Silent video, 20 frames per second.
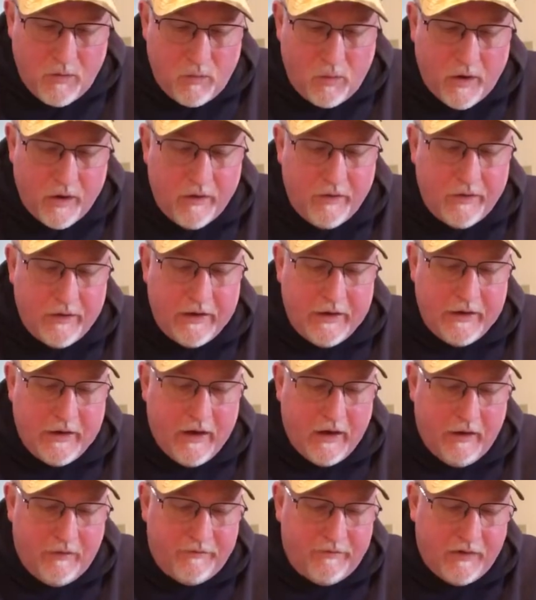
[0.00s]
one of the
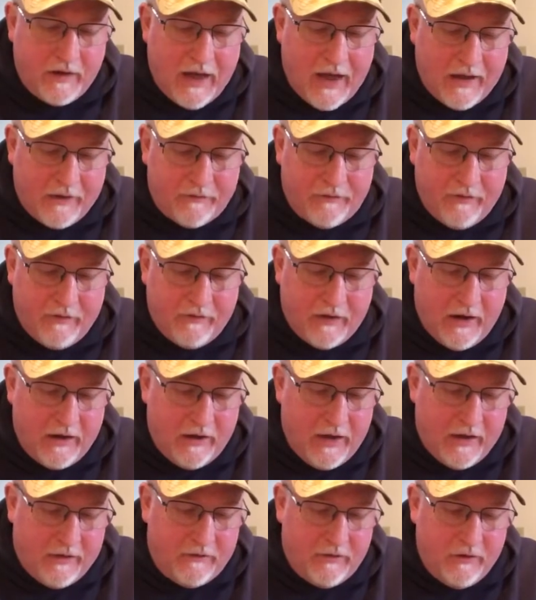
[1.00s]
uh, philosophies I
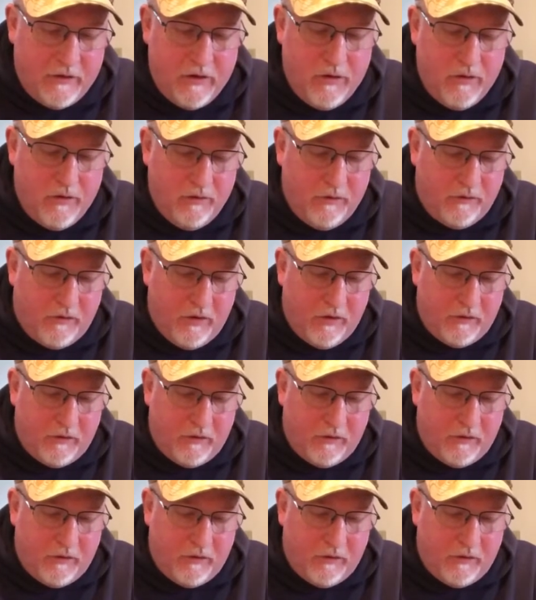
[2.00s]
like to use,